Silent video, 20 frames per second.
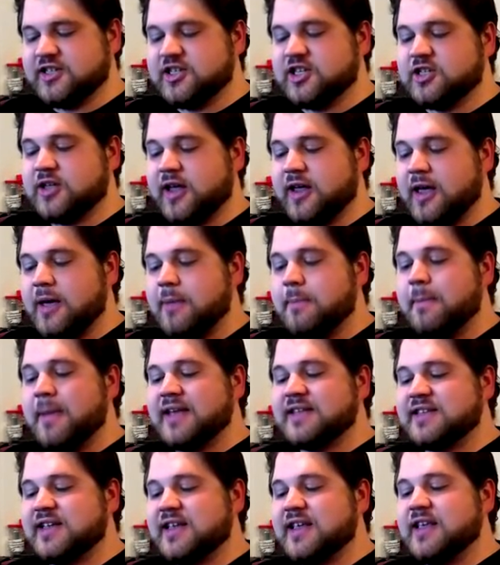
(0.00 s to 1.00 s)
it's just, like, it
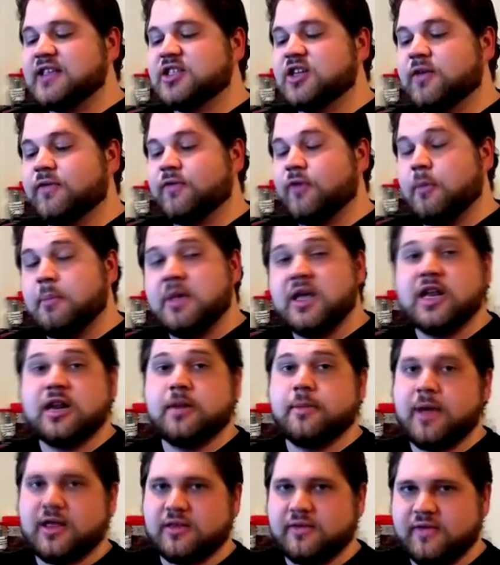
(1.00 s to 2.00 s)
makes it easier for me
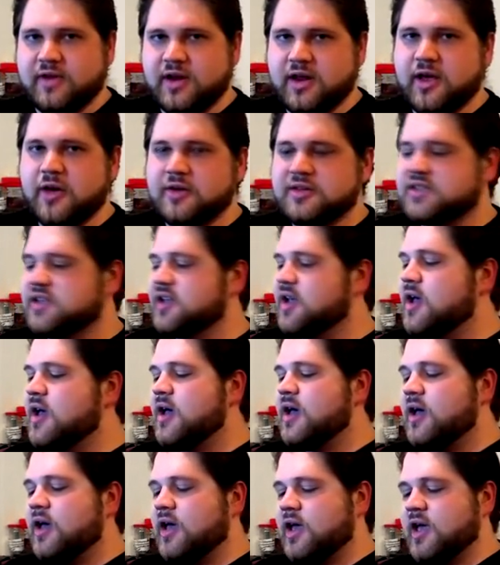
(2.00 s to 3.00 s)
to make the videos.
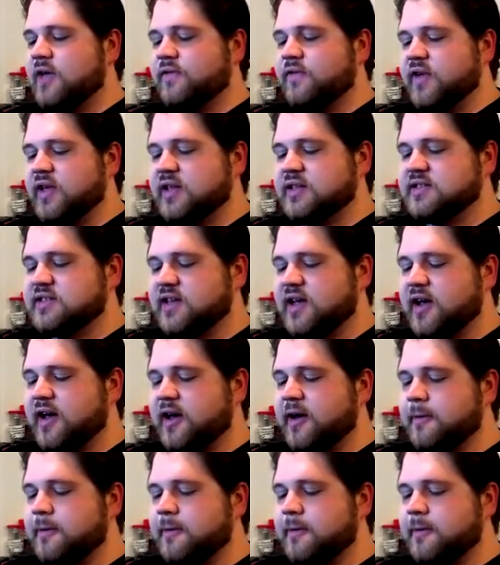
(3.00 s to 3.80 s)
If it's